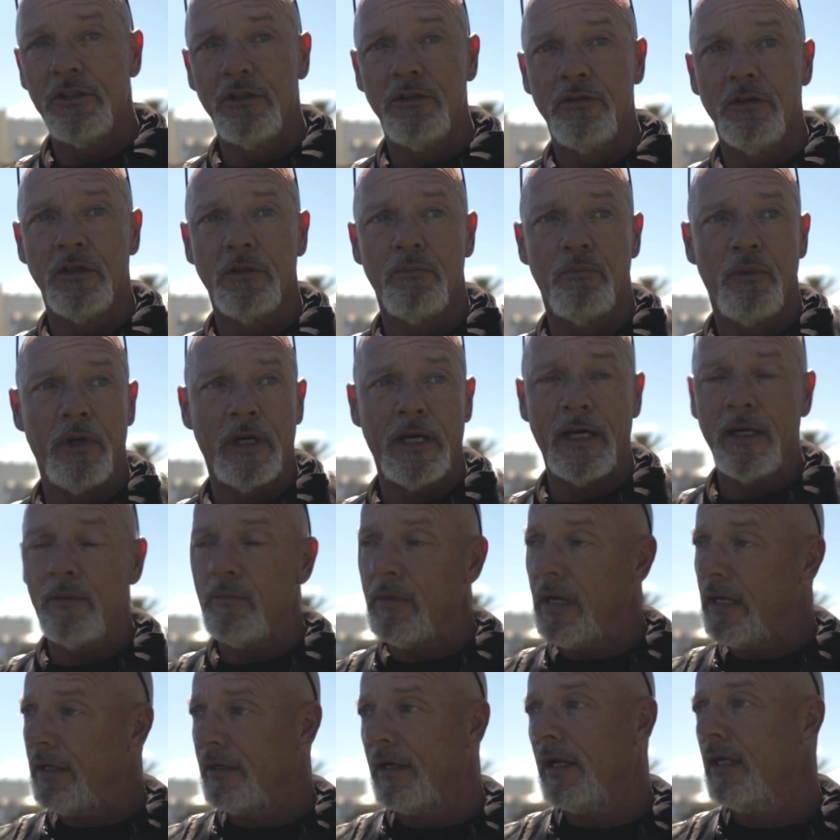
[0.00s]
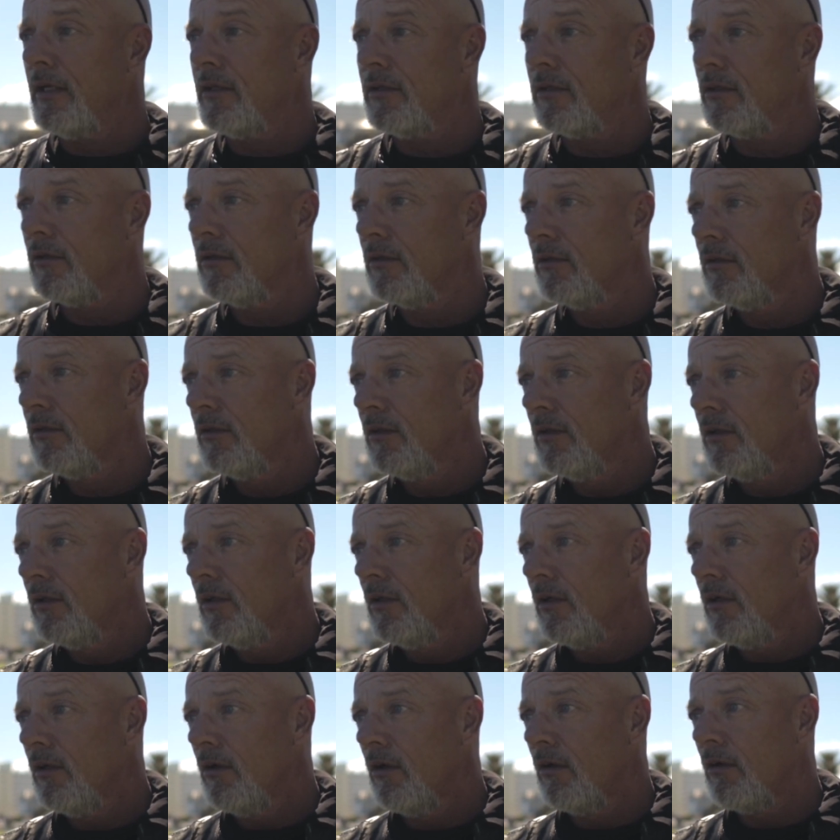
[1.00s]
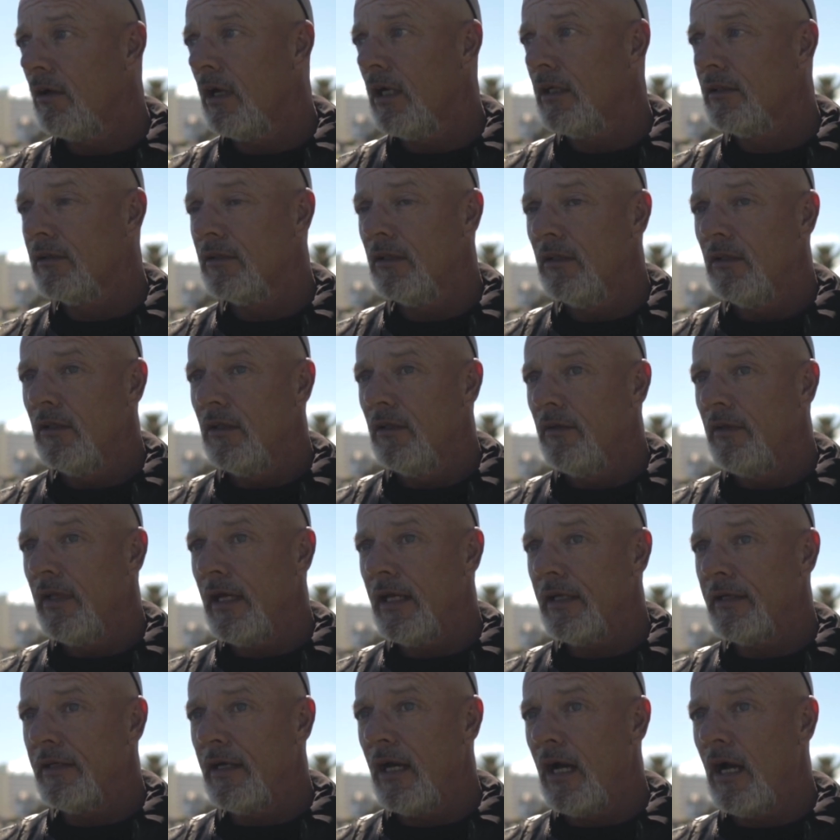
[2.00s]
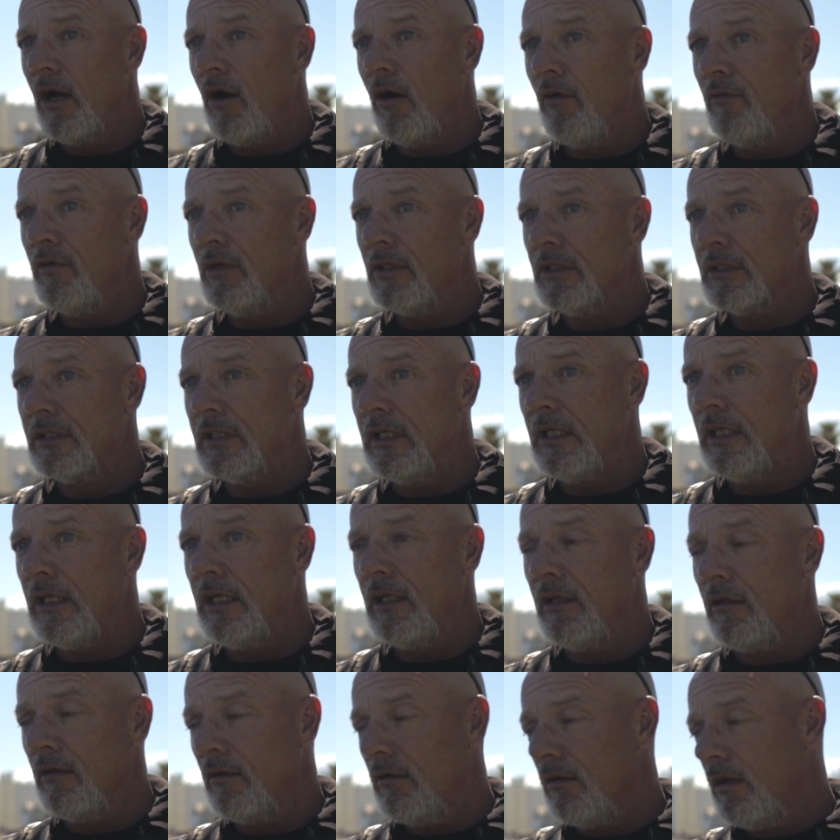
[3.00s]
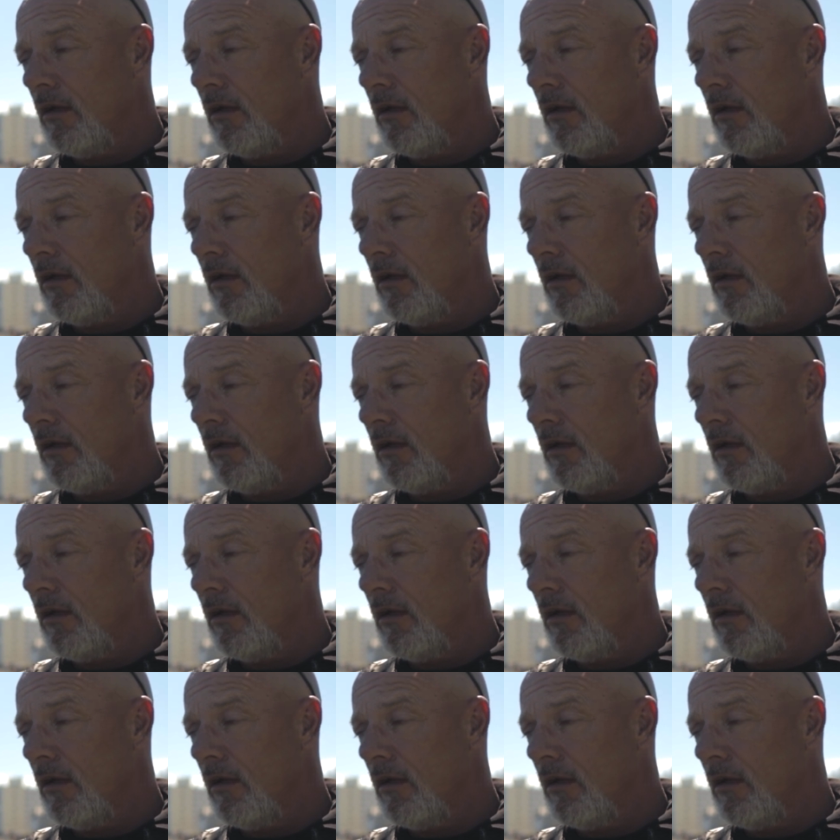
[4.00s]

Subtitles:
to do it, bring out a mandate, all right, that now obviously